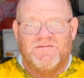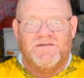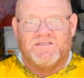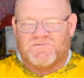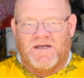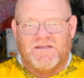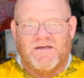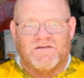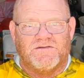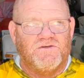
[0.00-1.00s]
It's right
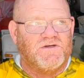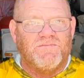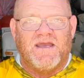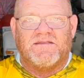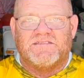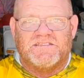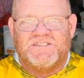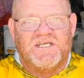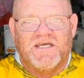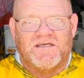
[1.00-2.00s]
there. You can make this a
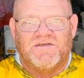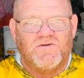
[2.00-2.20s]
jig.